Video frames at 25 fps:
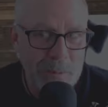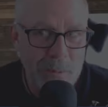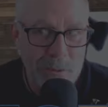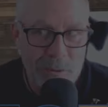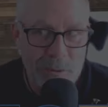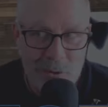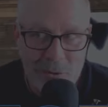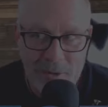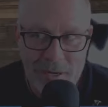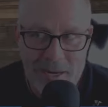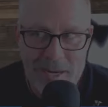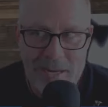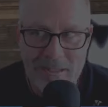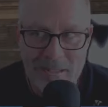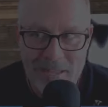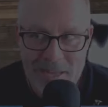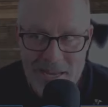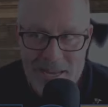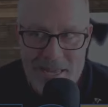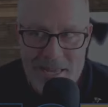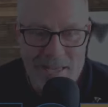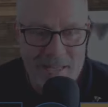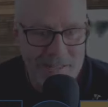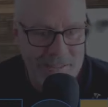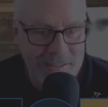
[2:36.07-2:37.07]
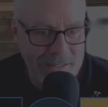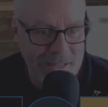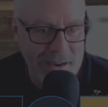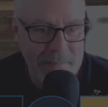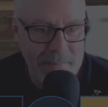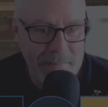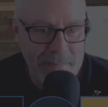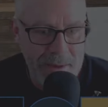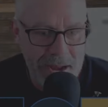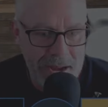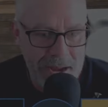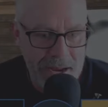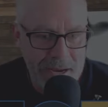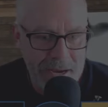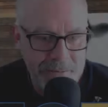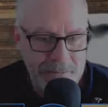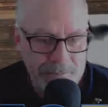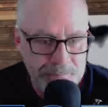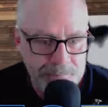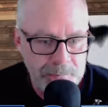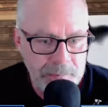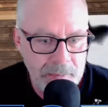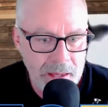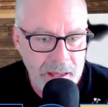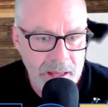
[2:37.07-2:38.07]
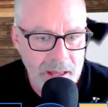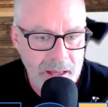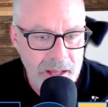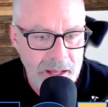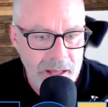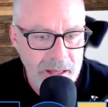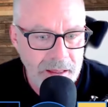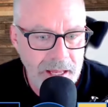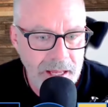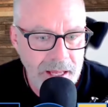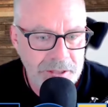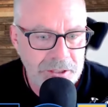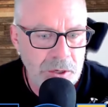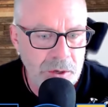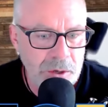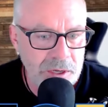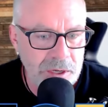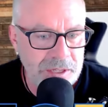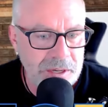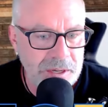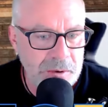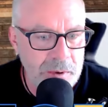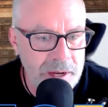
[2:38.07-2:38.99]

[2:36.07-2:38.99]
screens in the same meeting. Let's go to see what